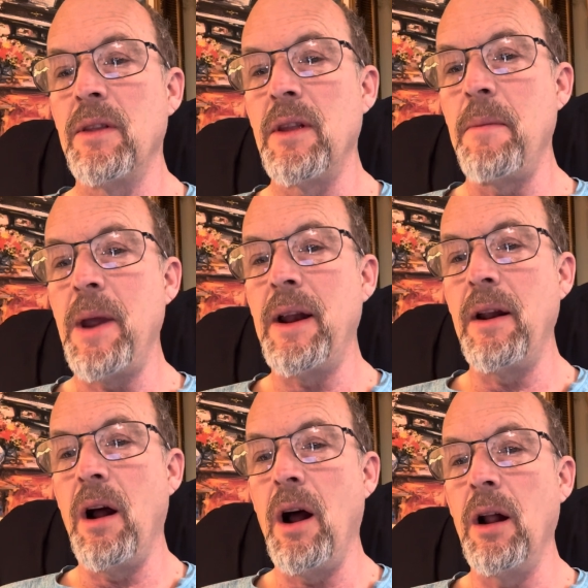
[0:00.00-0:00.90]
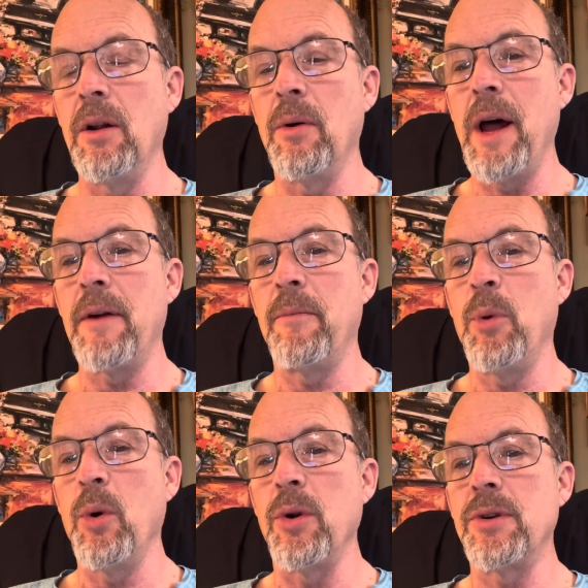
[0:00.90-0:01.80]
They made it hollow out of
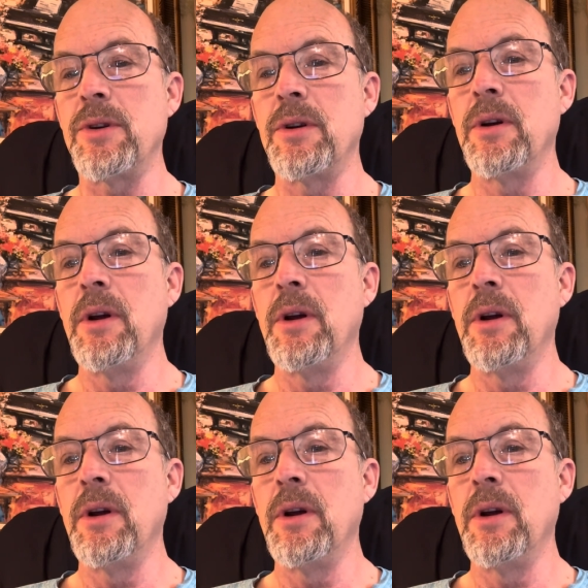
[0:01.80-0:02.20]
boards.